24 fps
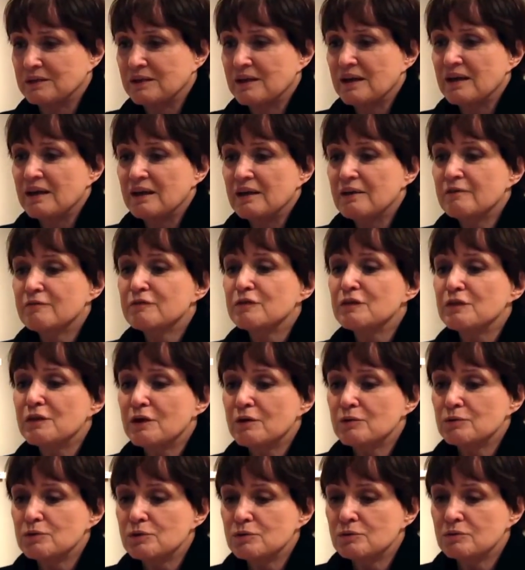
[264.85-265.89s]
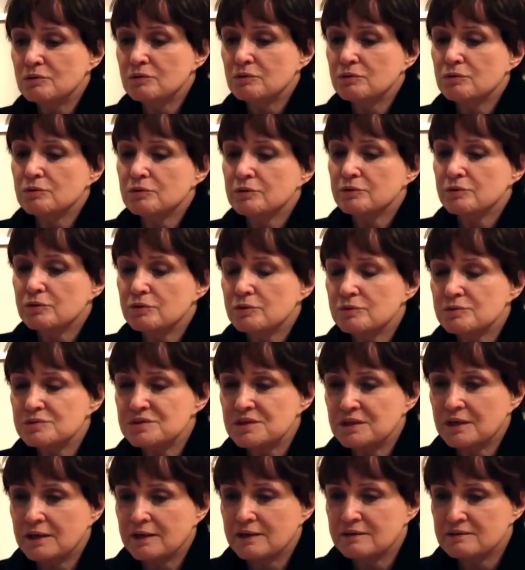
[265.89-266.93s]
And even though you, you're
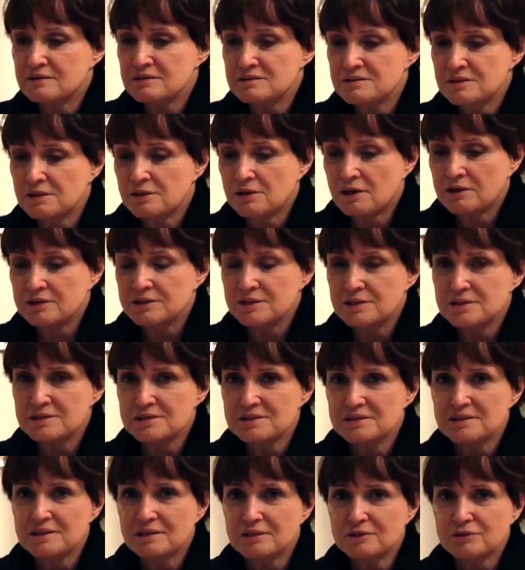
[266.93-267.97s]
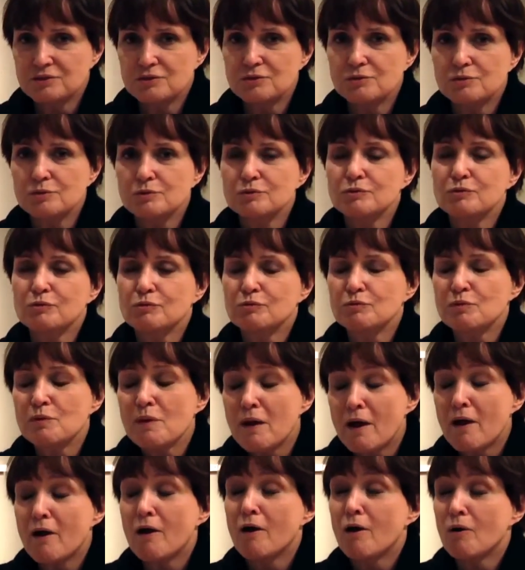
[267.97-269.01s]
using it as an artistic tool, you
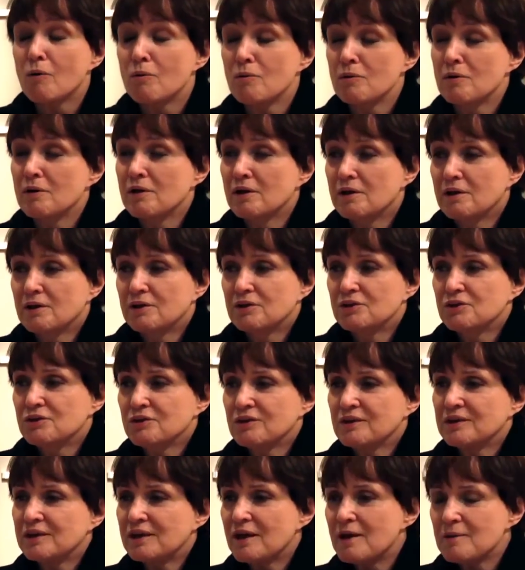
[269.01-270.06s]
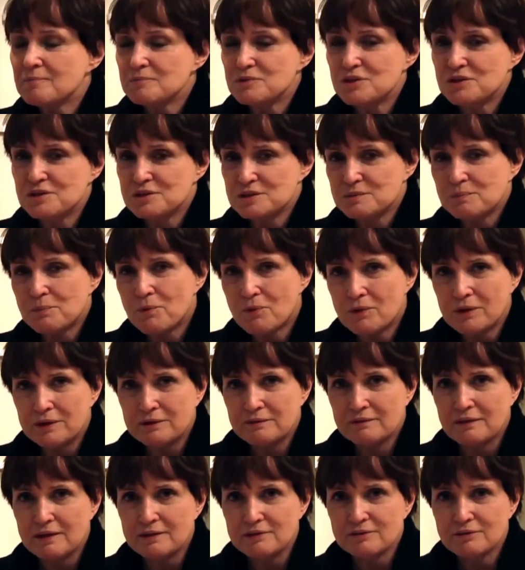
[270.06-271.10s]
know you're going to come to this
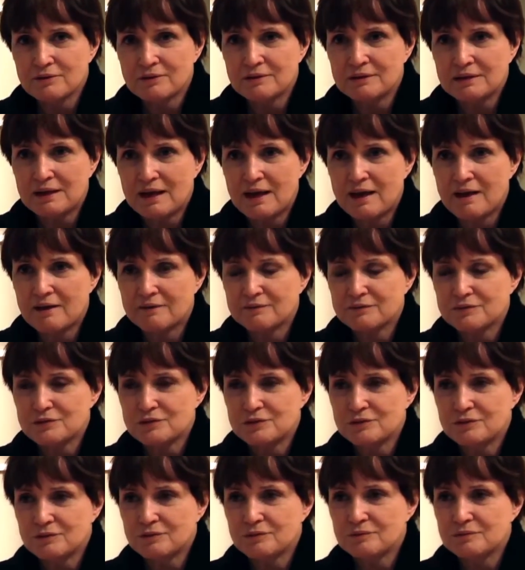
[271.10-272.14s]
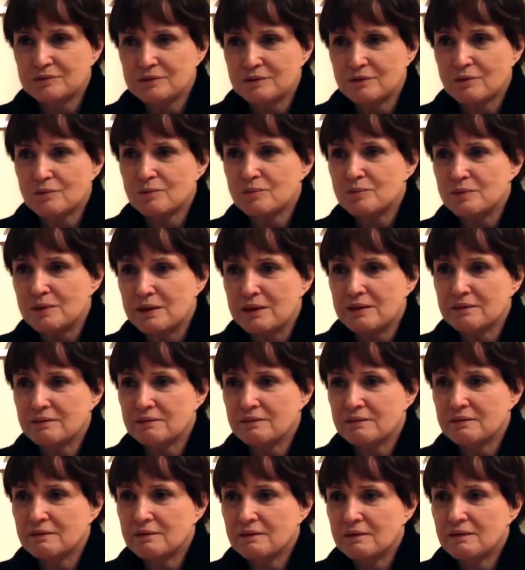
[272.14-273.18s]
point that you're going to have to deal with
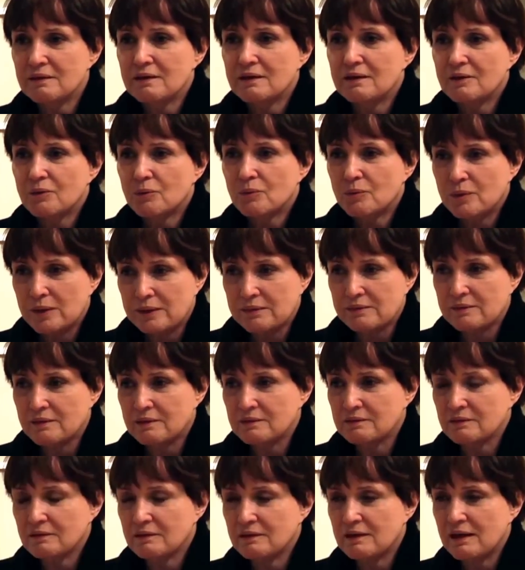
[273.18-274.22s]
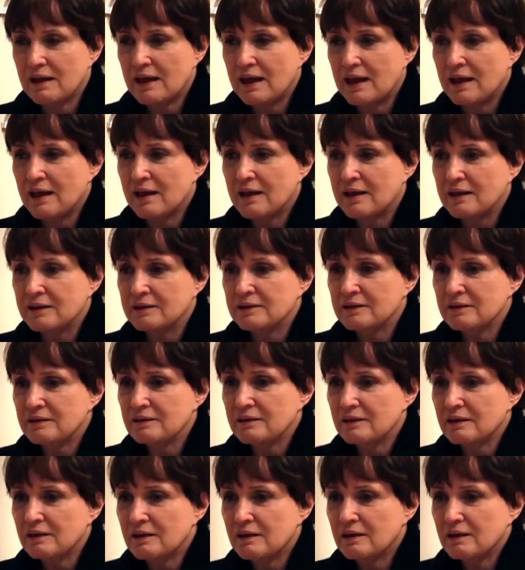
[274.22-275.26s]
with it
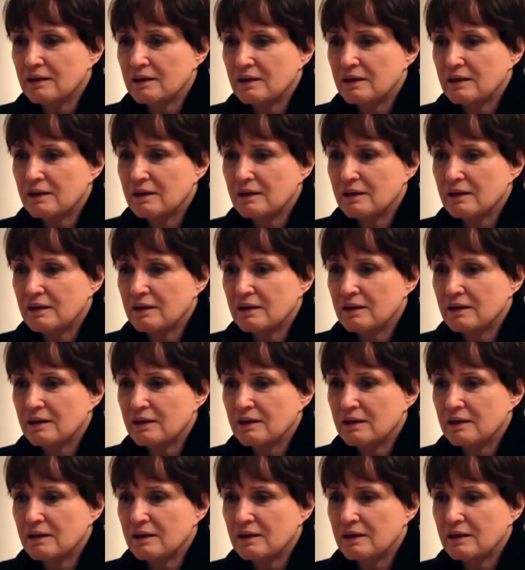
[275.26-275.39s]
and